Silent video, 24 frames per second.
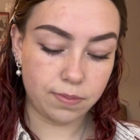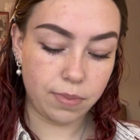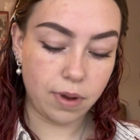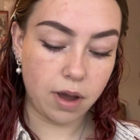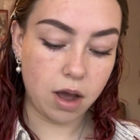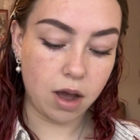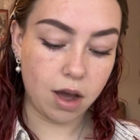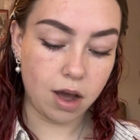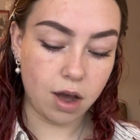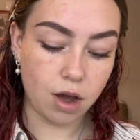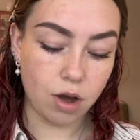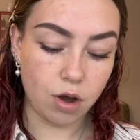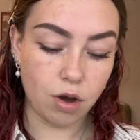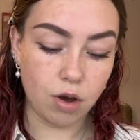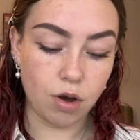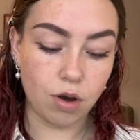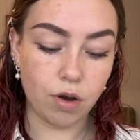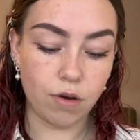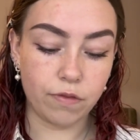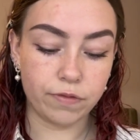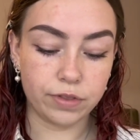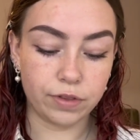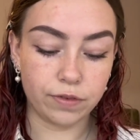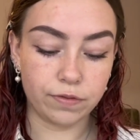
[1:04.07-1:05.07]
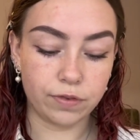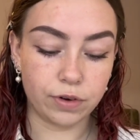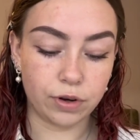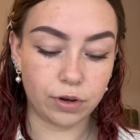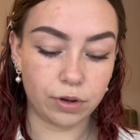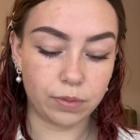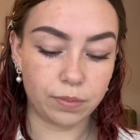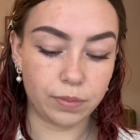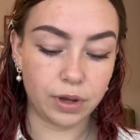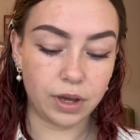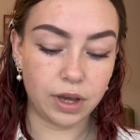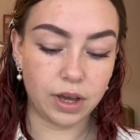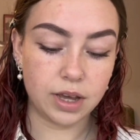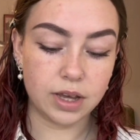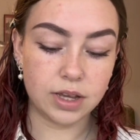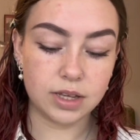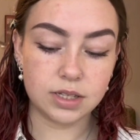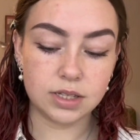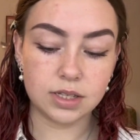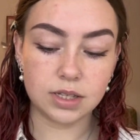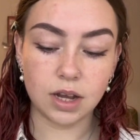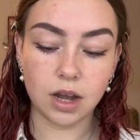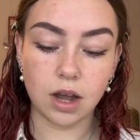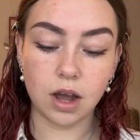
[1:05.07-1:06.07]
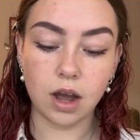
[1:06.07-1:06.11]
part of the Vlogmas,